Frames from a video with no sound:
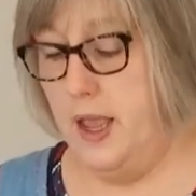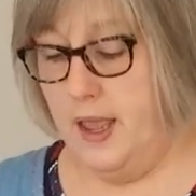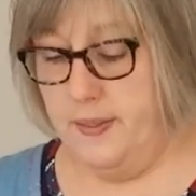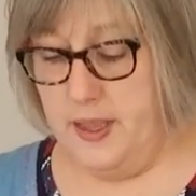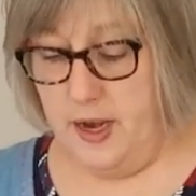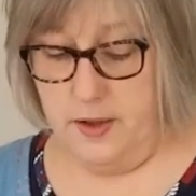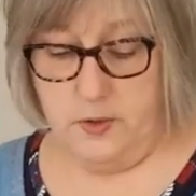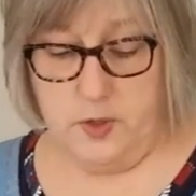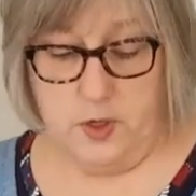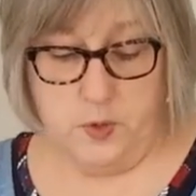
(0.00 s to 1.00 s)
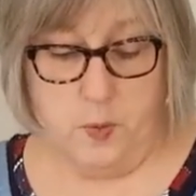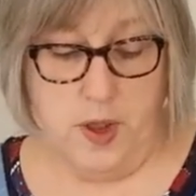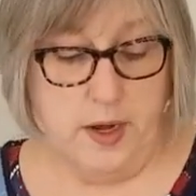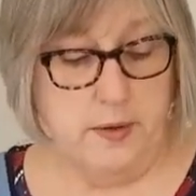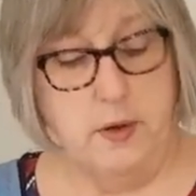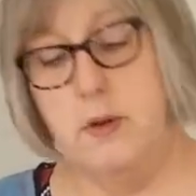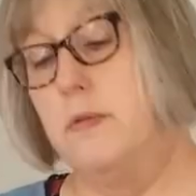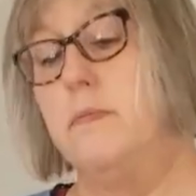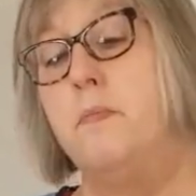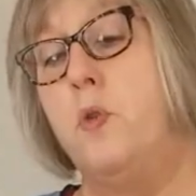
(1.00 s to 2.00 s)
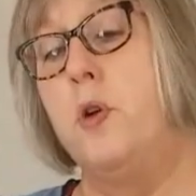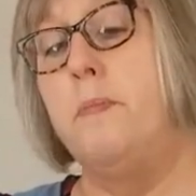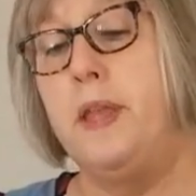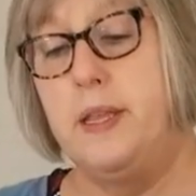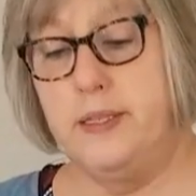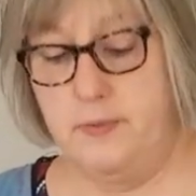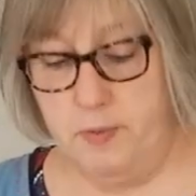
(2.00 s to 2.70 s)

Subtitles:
And then there's one more piece of